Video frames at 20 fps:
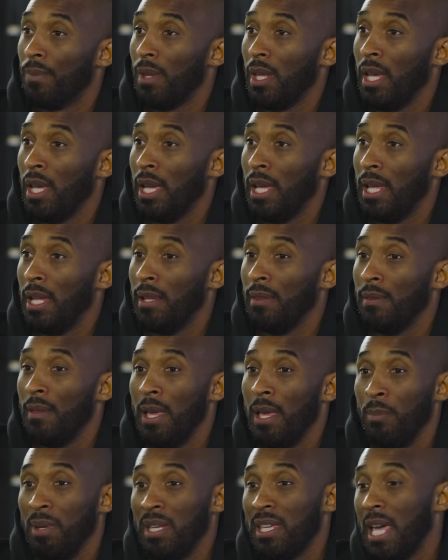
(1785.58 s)
And
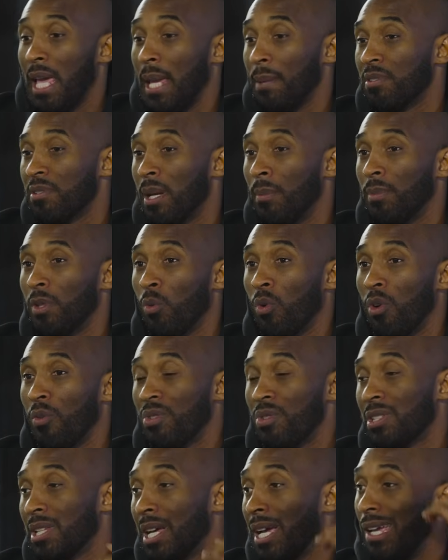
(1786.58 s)
it became something where it
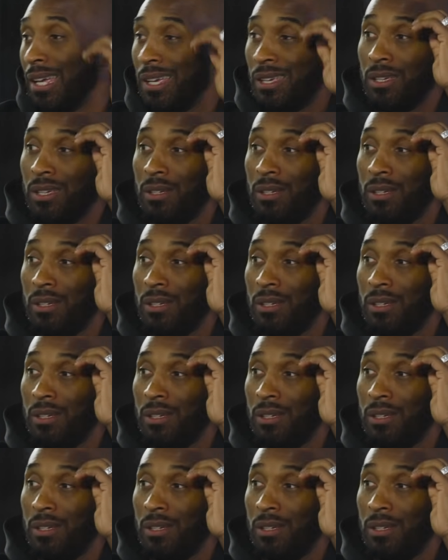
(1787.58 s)
was like,